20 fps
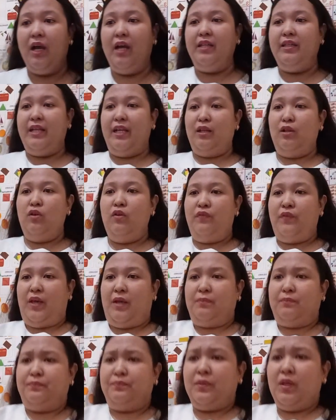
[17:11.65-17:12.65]
And then
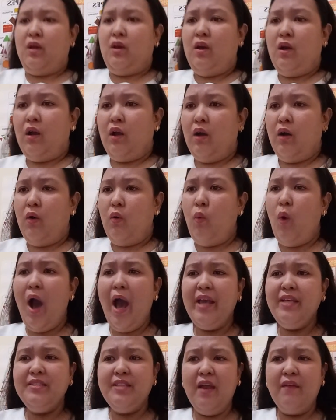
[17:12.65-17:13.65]
Luffy.
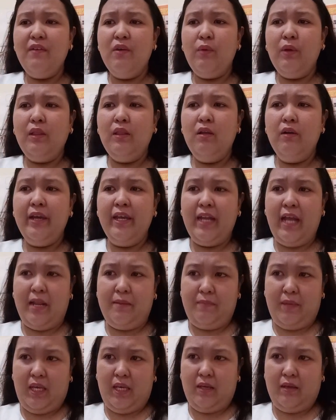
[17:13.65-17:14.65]
Why is everyone looking
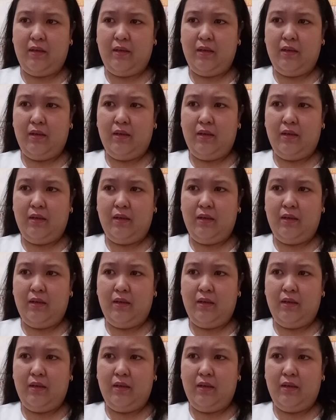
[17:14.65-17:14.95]
at me?